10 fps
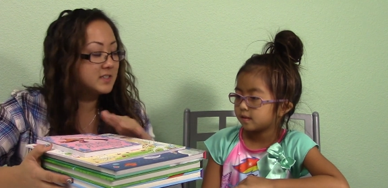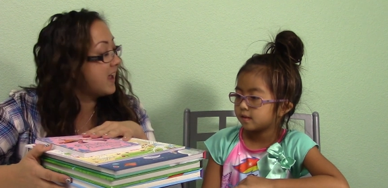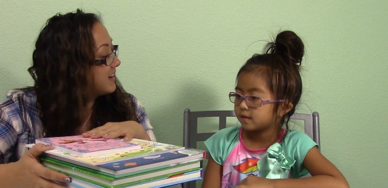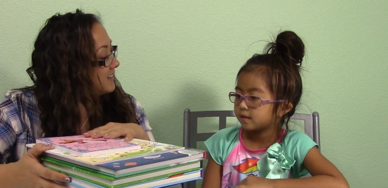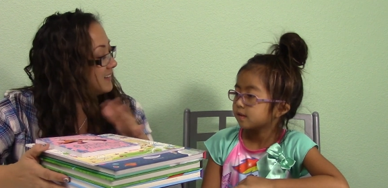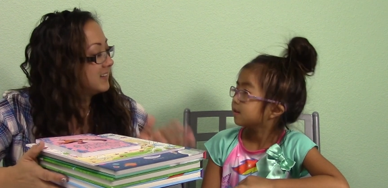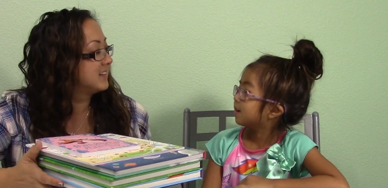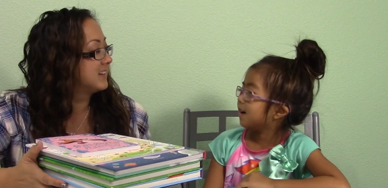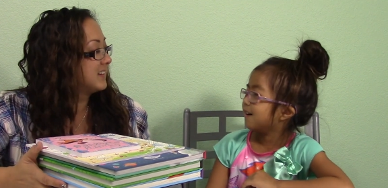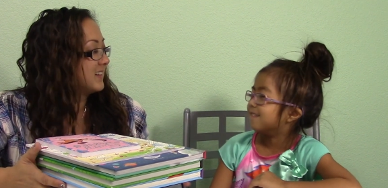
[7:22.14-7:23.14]
Speaker 1: 10.
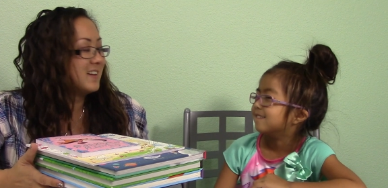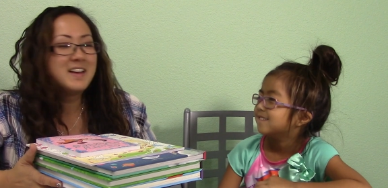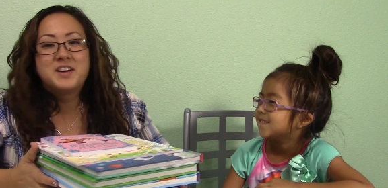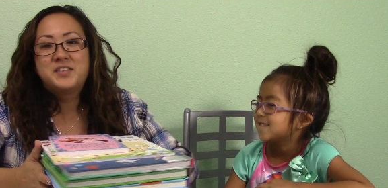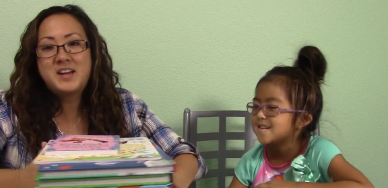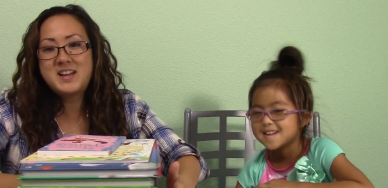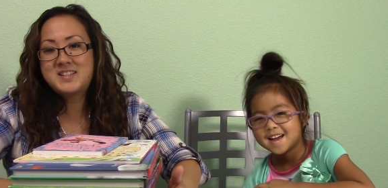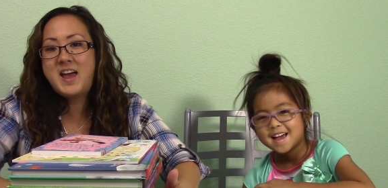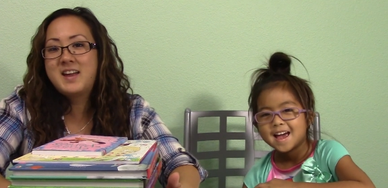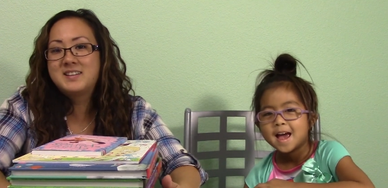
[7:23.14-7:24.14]
Oh. We
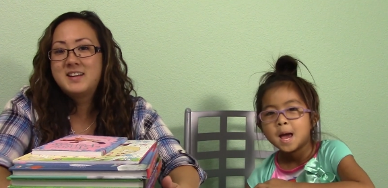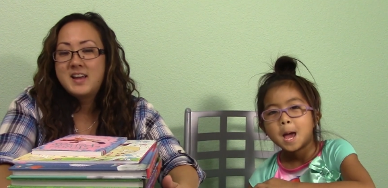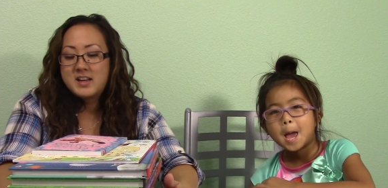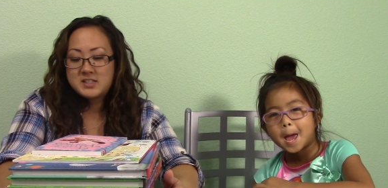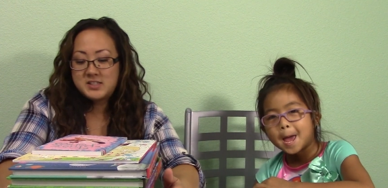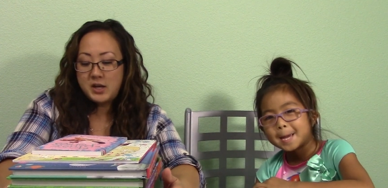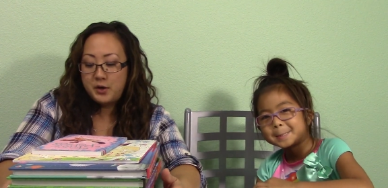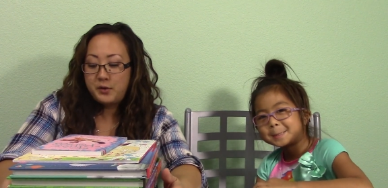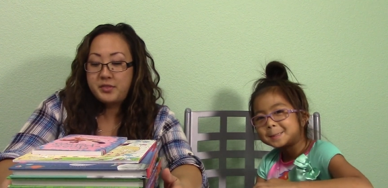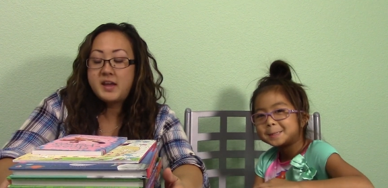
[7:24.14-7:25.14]
got 10. Mm-hmm.
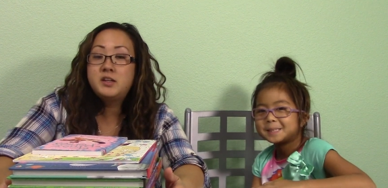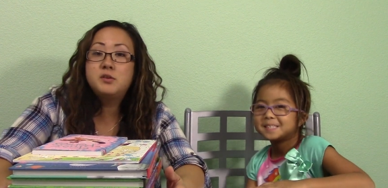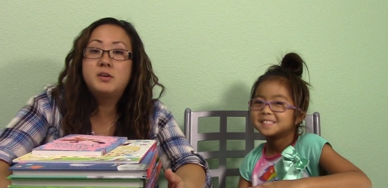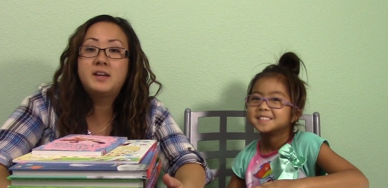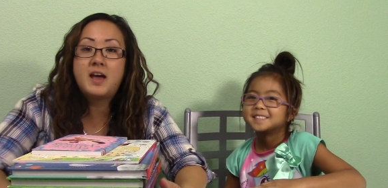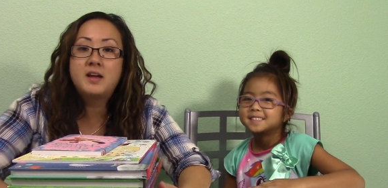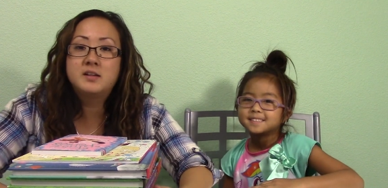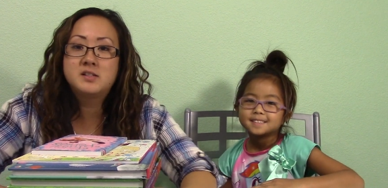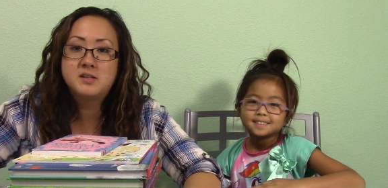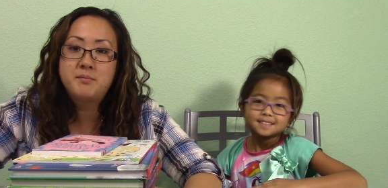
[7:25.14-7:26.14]
So thank you
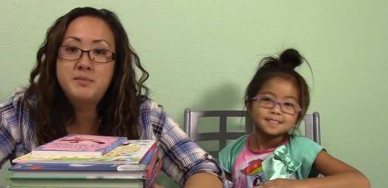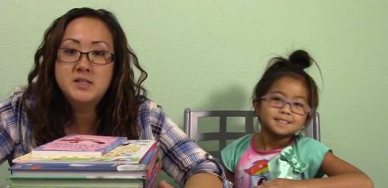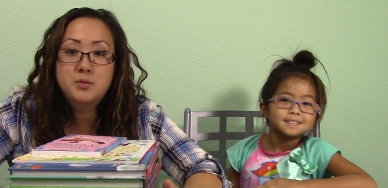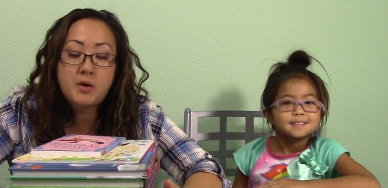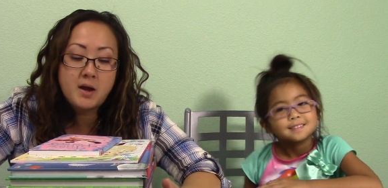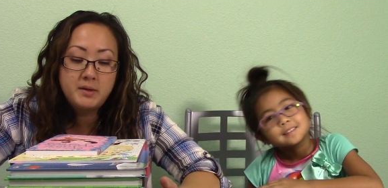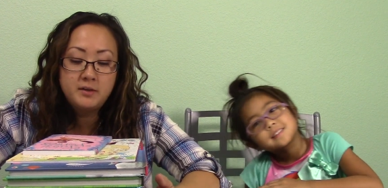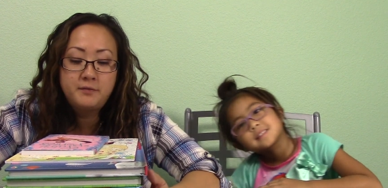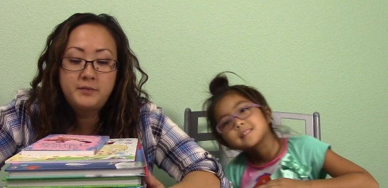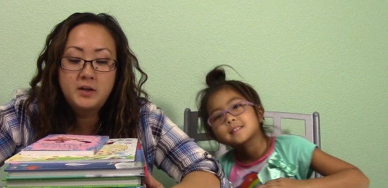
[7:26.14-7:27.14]
again, Miss
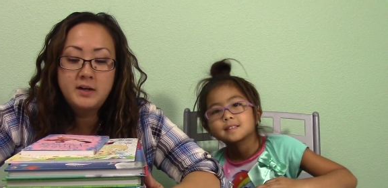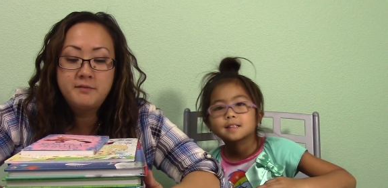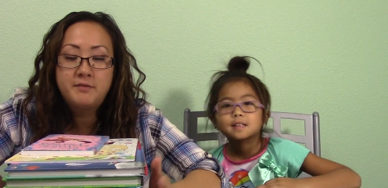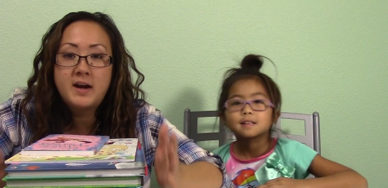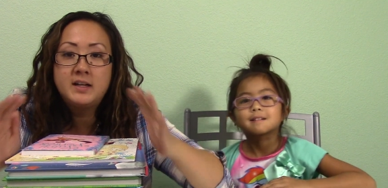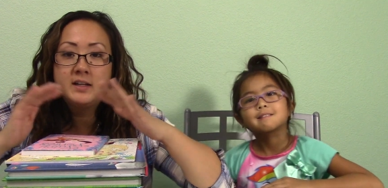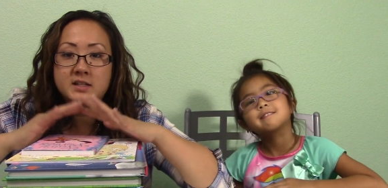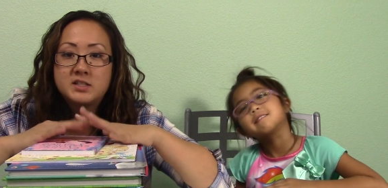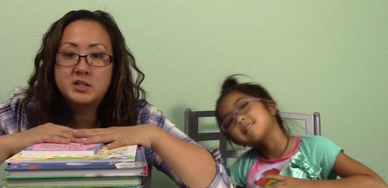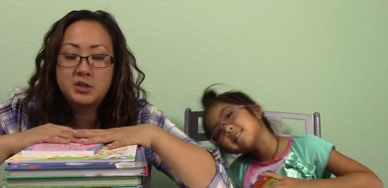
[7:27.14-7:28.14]
Robin, for inviting
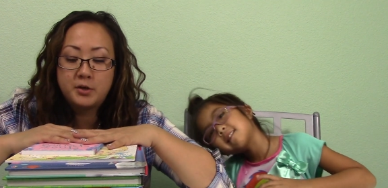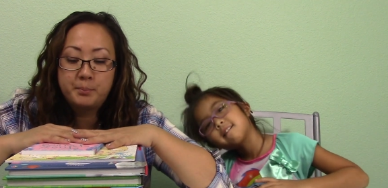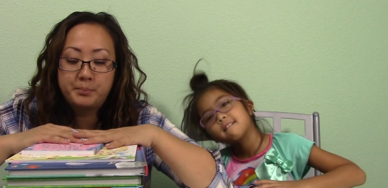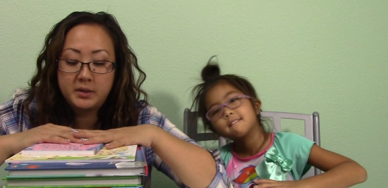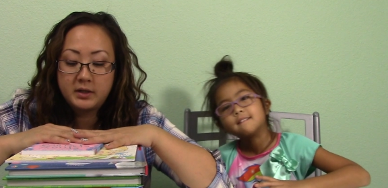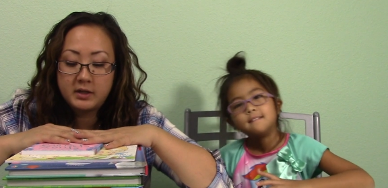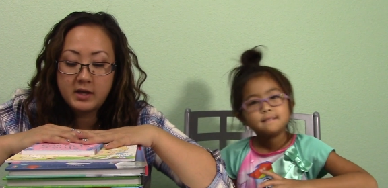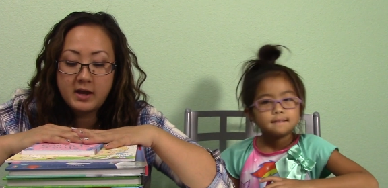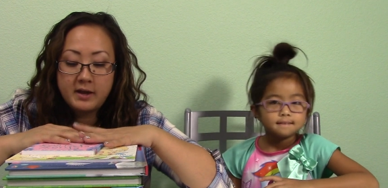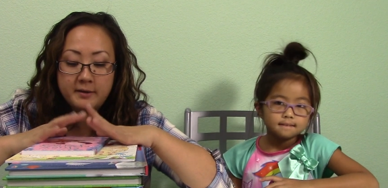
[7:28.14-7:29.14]
us to your
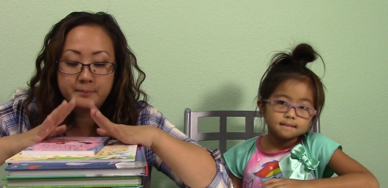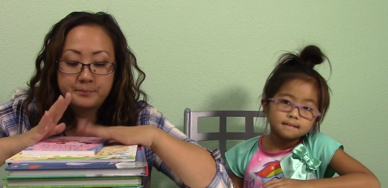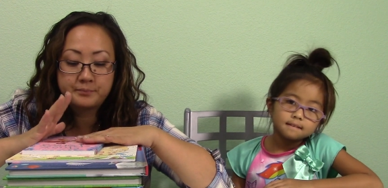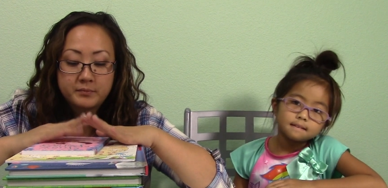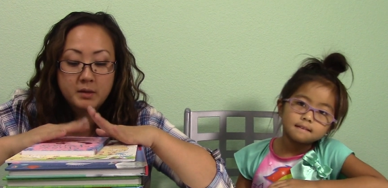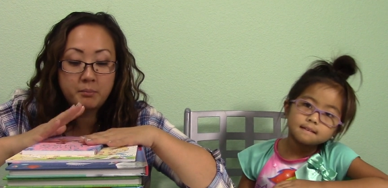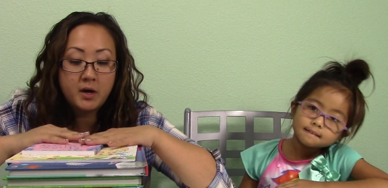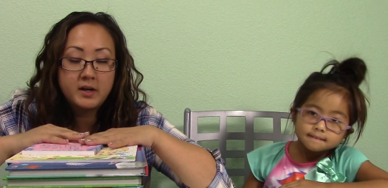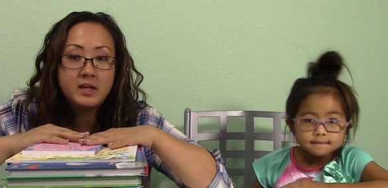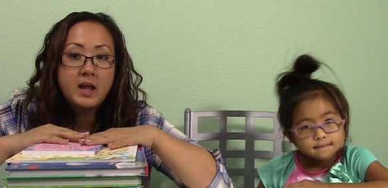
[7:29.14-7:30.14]
book
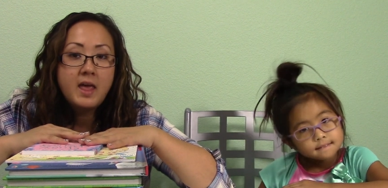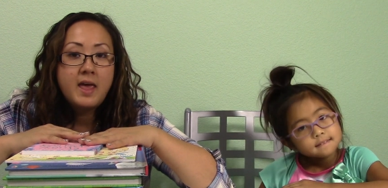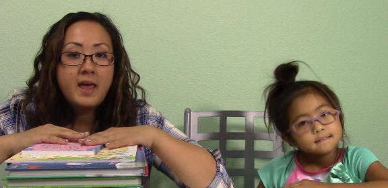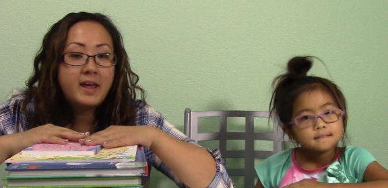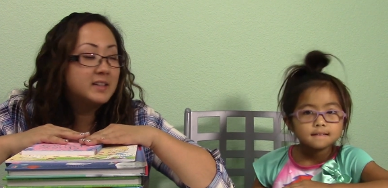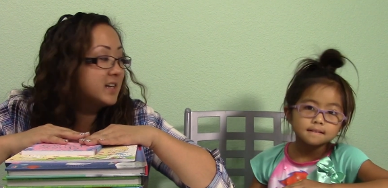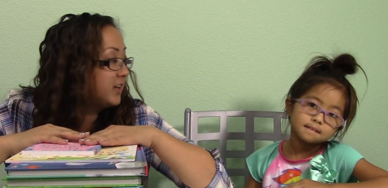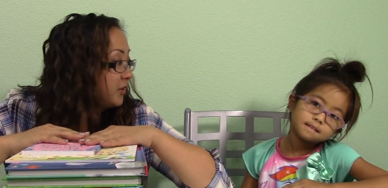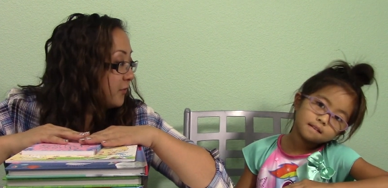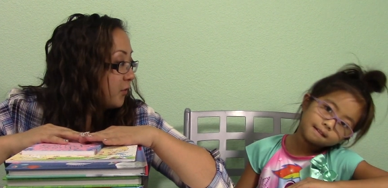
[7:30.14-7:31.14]
party. And
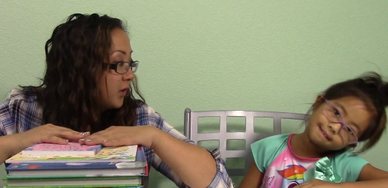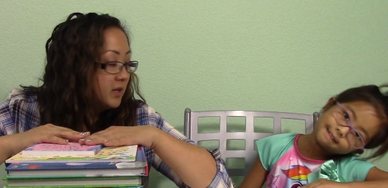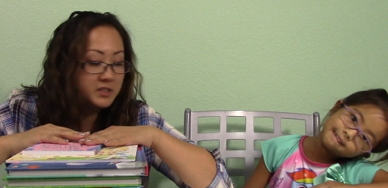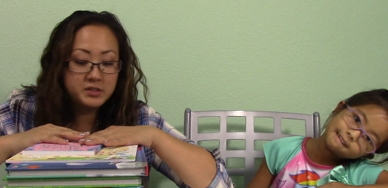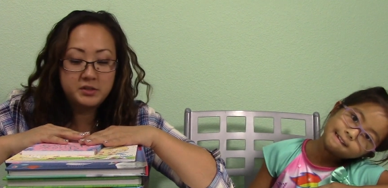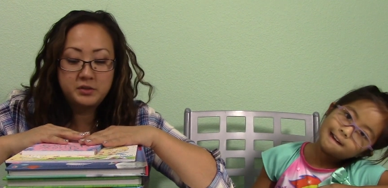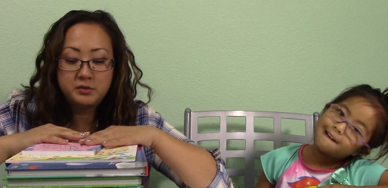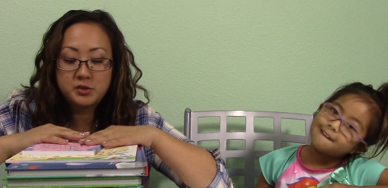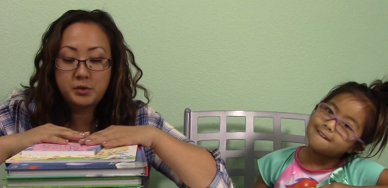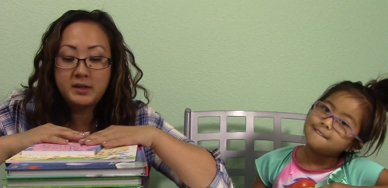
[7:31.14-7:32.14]
I look forward
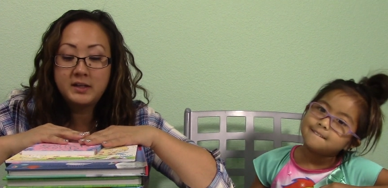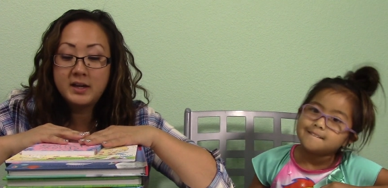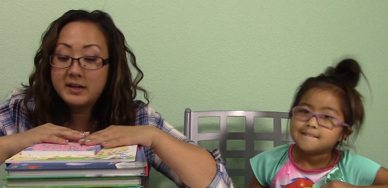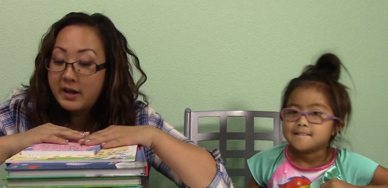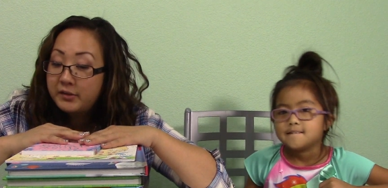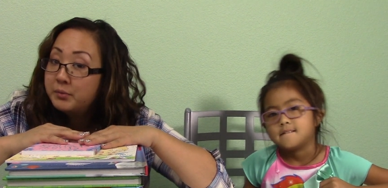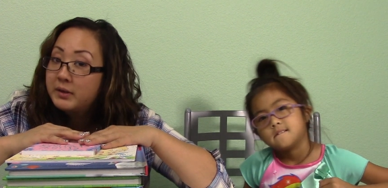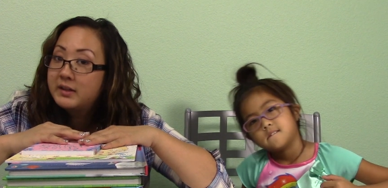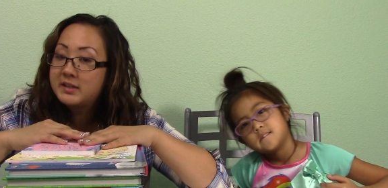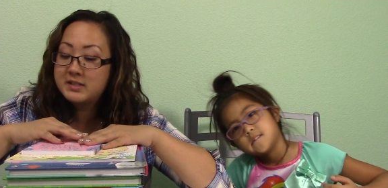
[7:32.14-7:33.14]
to joining another
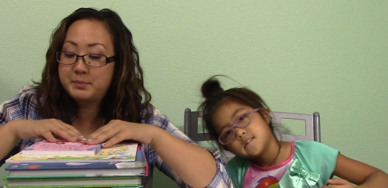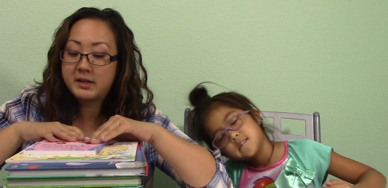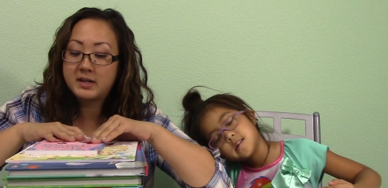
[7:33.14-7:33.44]
one of these